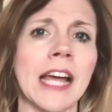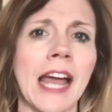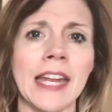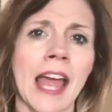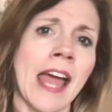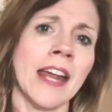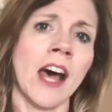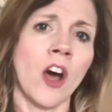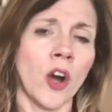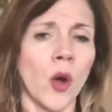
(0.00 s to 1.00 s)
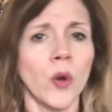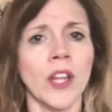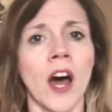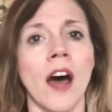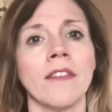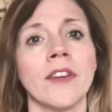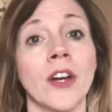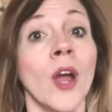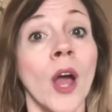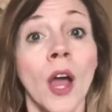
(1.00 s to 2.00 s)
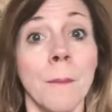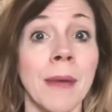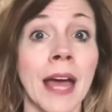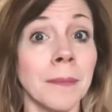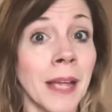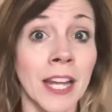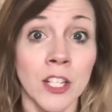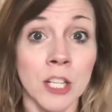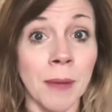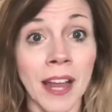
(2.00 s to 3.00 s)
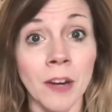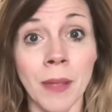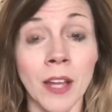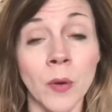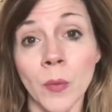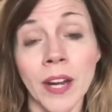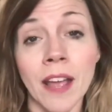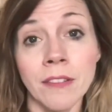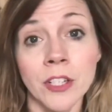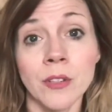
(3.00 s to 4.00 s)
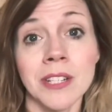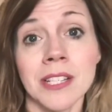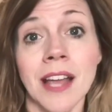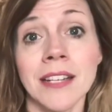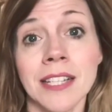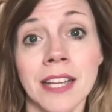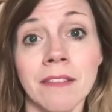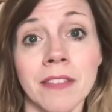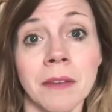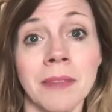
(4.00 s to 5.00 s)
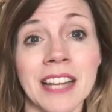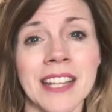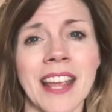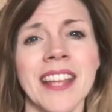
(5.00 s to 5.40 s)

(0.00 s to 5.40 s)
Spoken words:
and Anna or Olaf or Batman or Spider-Man or whatever you decide to give them that day.